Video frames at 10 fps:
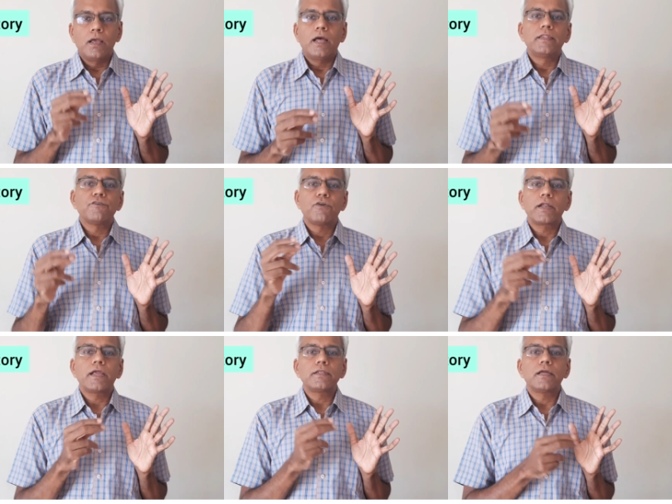and they
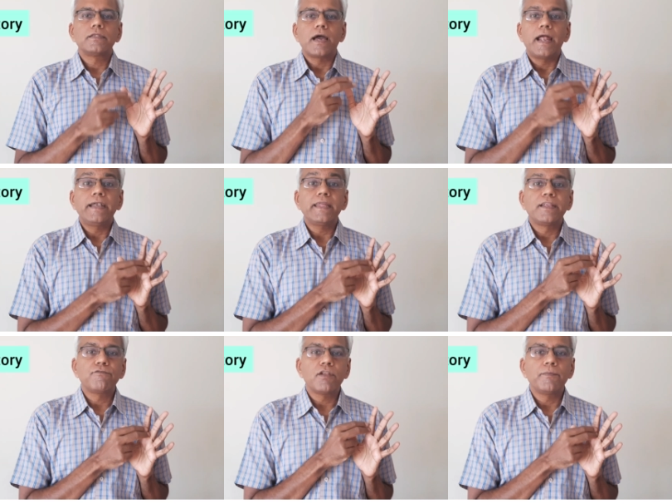forget that the
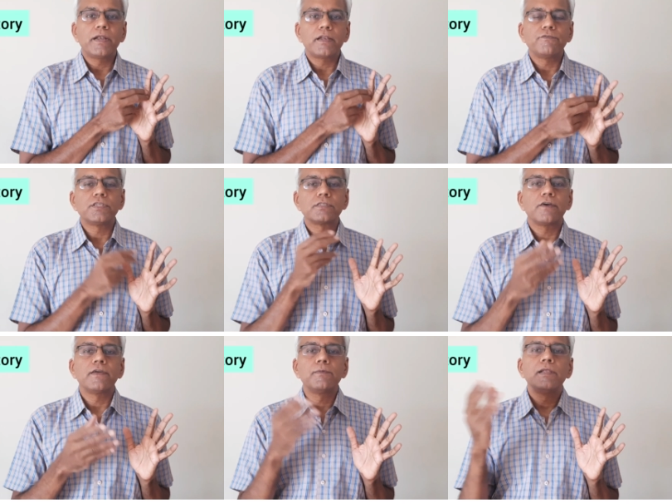anti-inflammatory which is
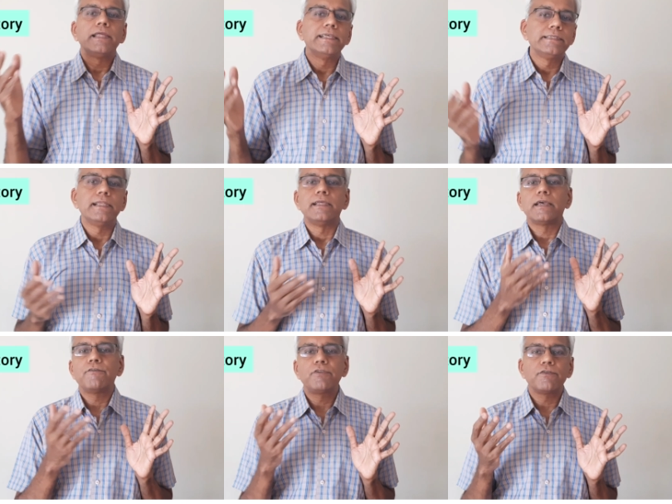available easily
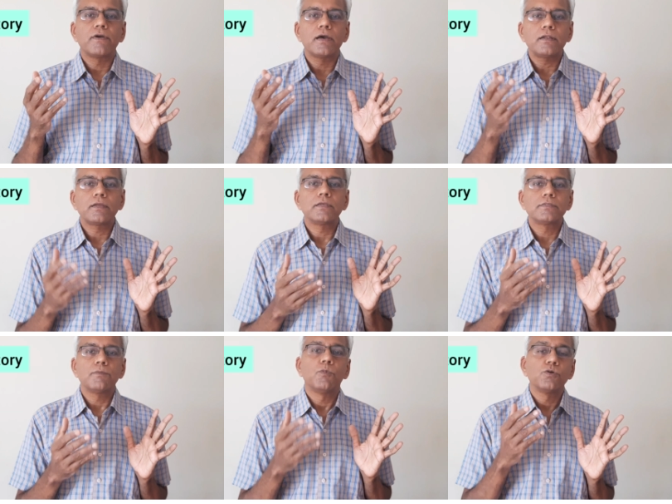everywhere is
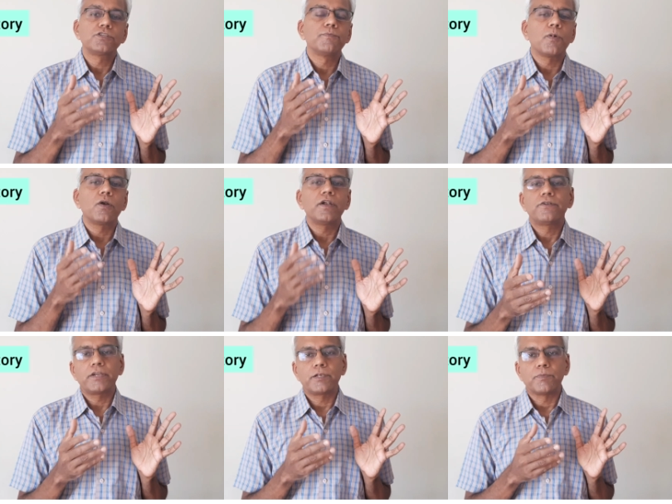the most important
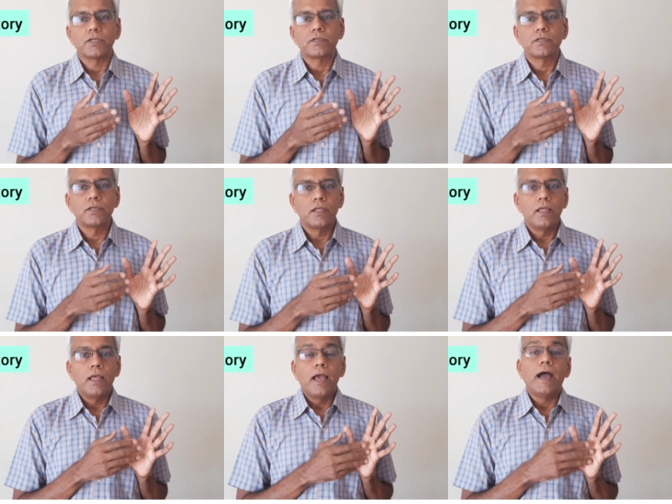treatment
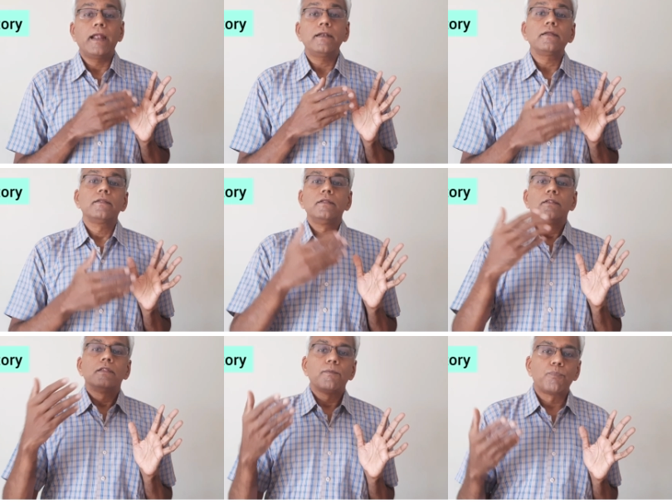and
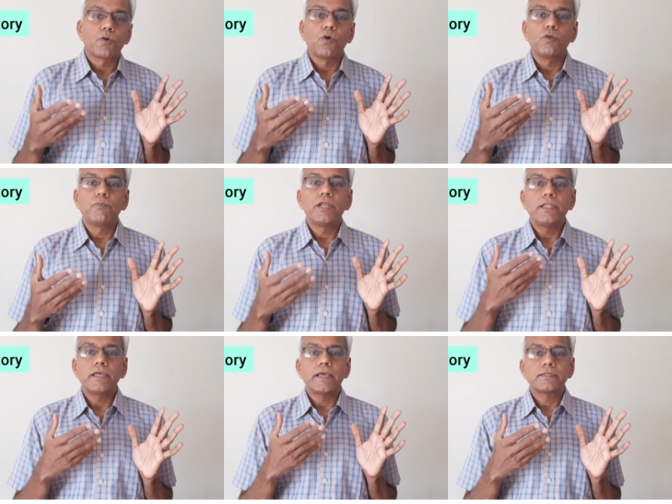the prone
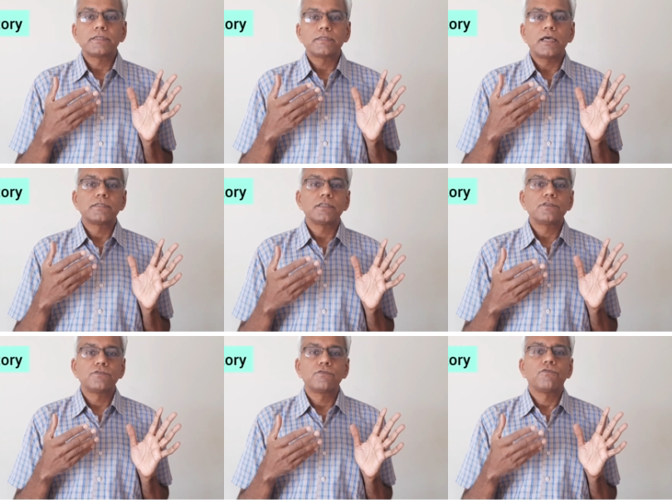breathing exercises
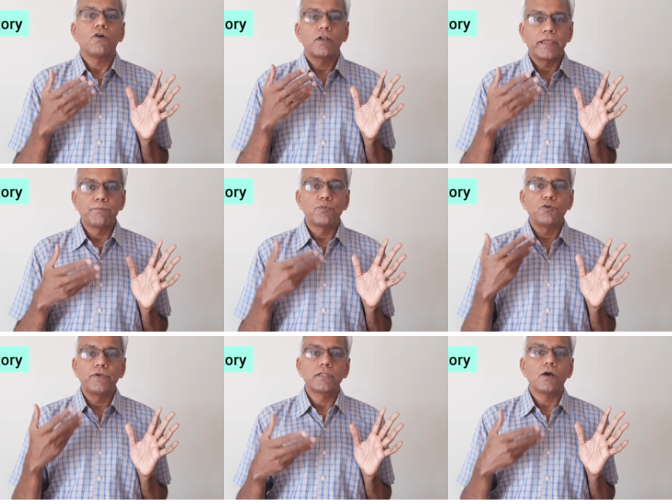for
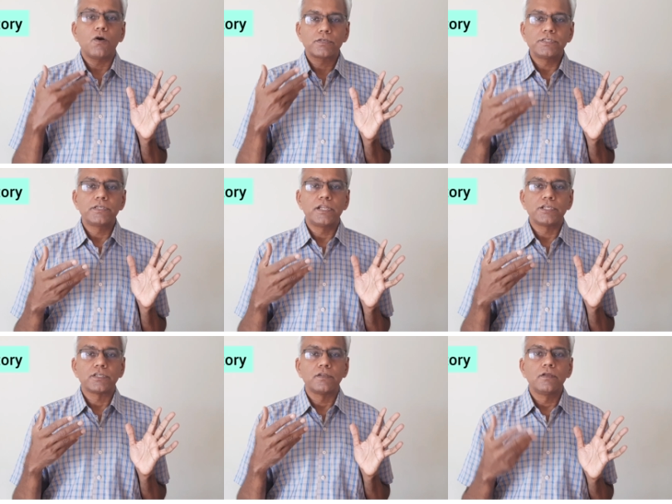improving the
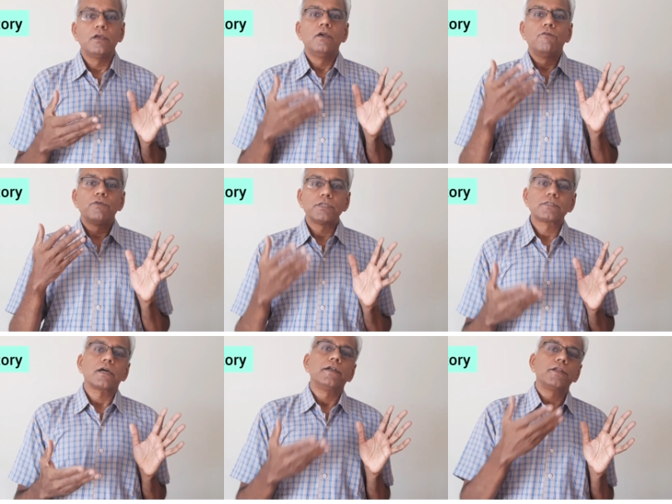oxygenation which
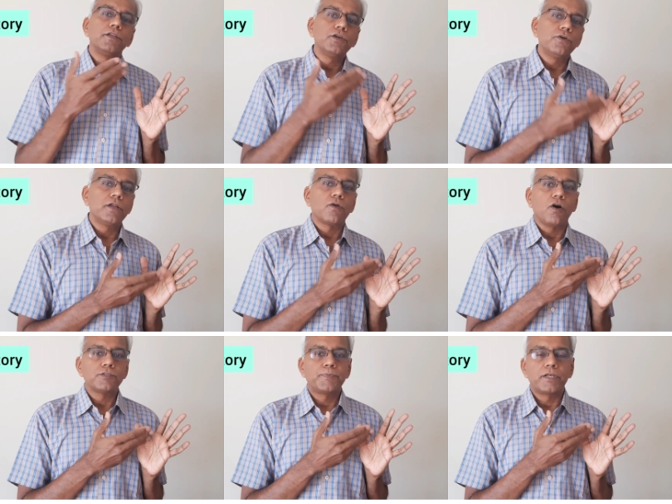is continued in
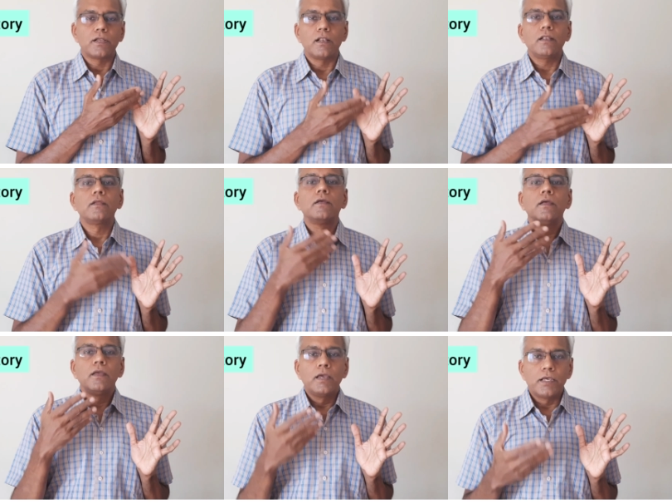hospital
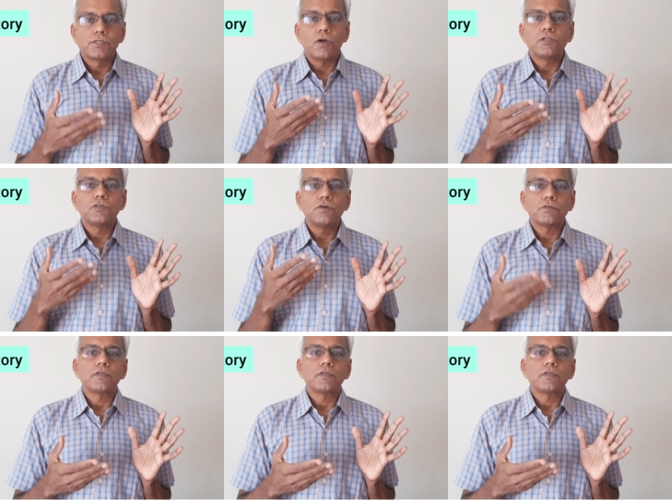is also